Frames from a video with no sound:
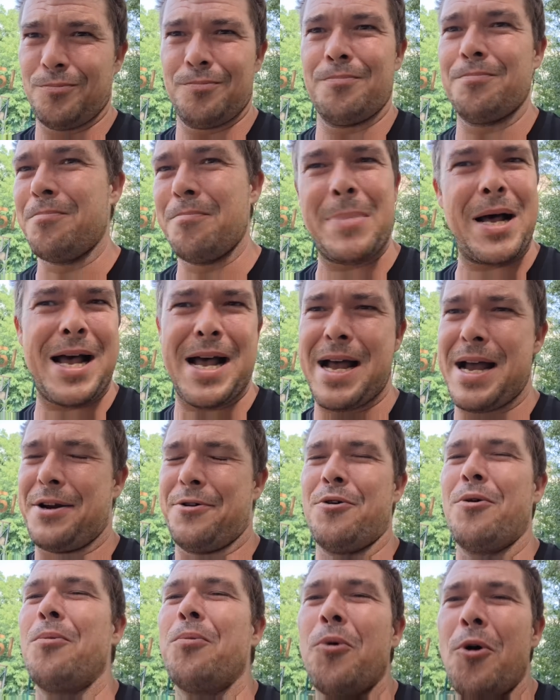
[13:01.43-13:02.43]
man
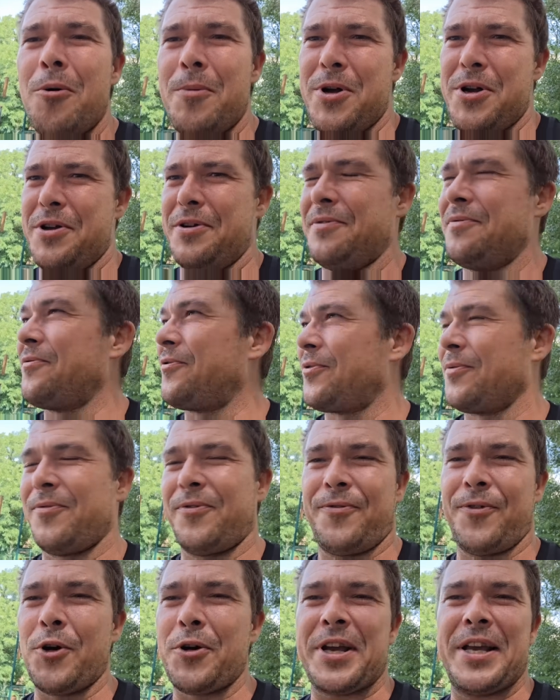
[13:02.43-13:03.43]
or woman from
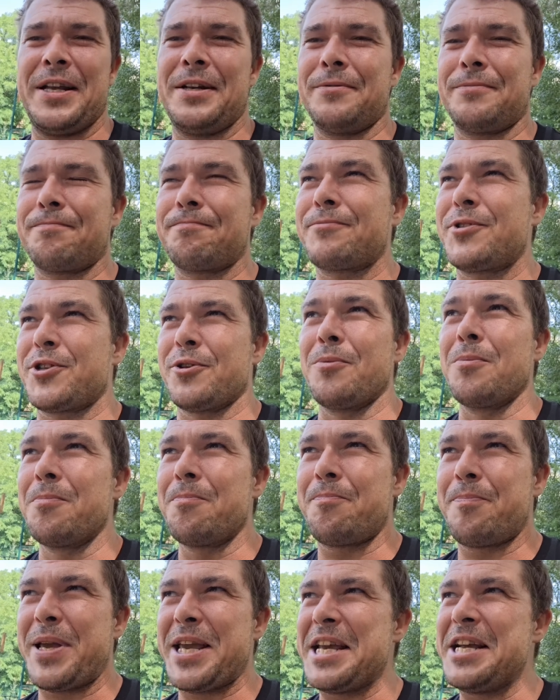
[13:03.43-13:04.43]
fucking some
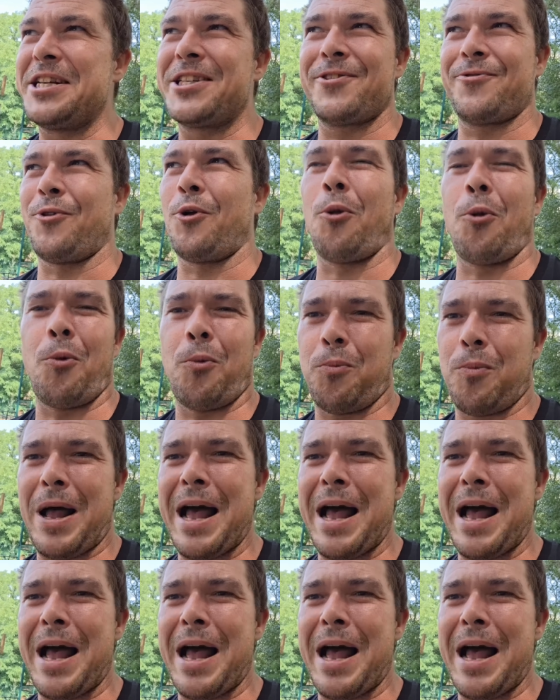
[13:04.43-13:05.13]
peaceful,